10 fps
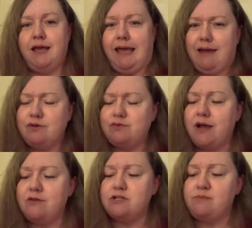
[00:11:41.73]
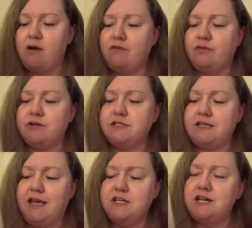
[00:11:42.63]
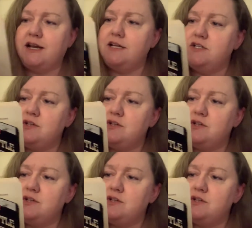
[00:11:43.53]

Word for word: He was rather small for his age, and I